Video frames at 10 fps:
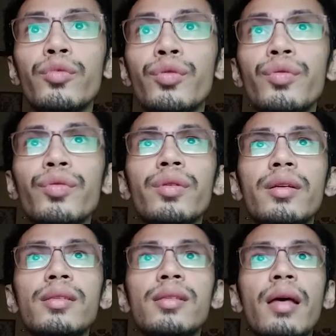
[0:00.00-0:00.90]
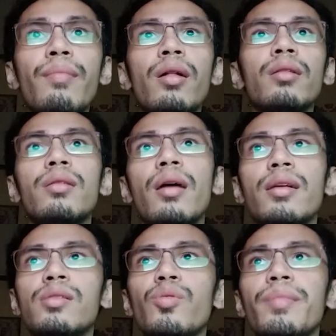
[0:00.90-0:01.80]
2 is labeled
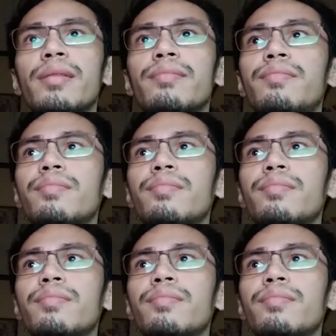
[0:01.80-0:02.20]
as women.